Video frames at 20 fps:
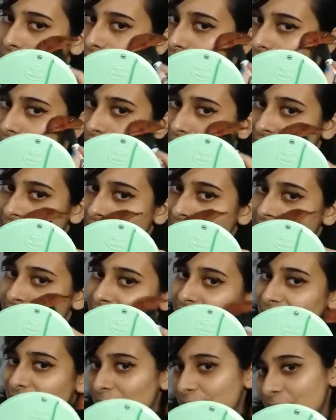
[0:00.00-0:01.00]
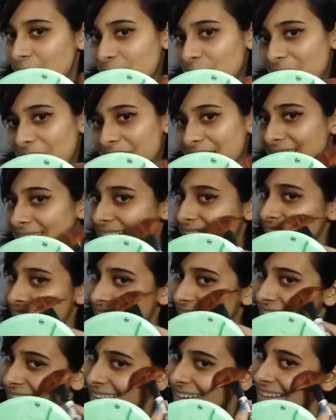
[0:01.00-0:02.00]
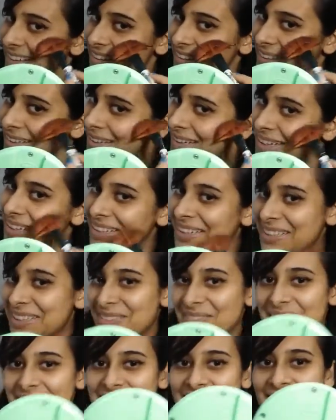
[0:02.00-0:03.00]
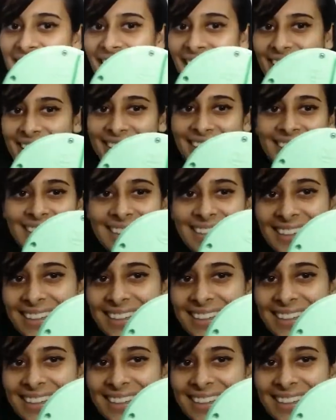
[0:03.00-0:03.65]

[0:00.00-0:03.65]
Okay, so it's very hard.